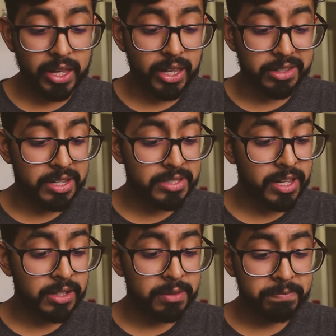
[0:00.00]
As I
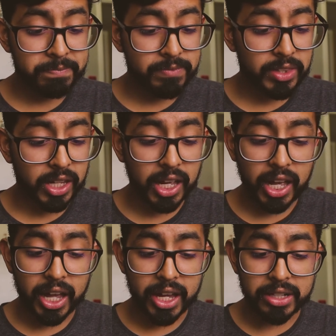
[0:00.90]
said,
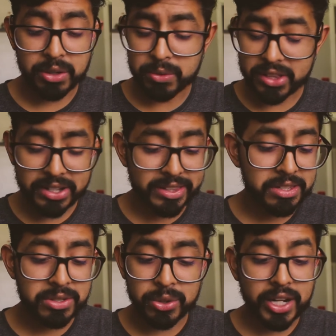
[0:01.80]
I don't think
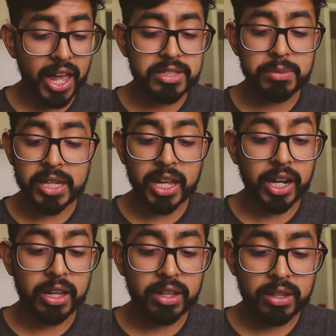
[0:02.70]
this story has a
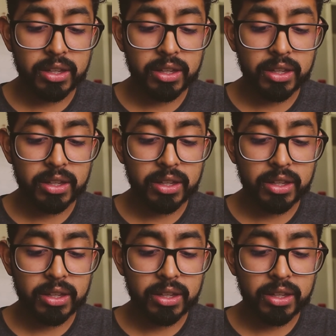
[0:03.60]
beginning.